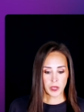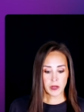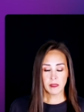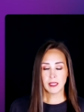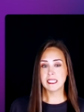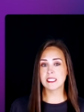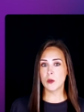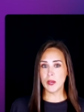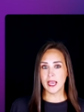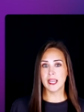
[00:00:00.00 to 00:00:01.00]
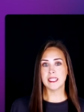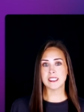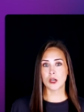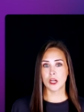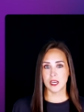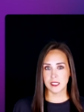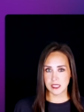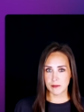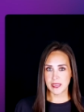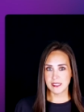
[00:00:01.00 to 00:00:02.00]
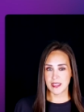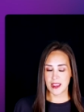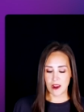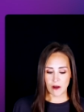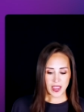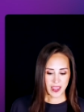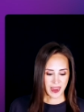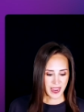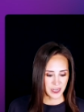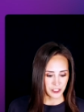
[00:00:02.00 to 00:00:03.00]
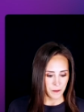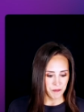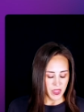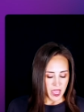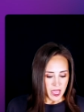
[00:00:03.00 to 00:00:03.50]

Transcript: but let's go ahead and start customizing our AI agent.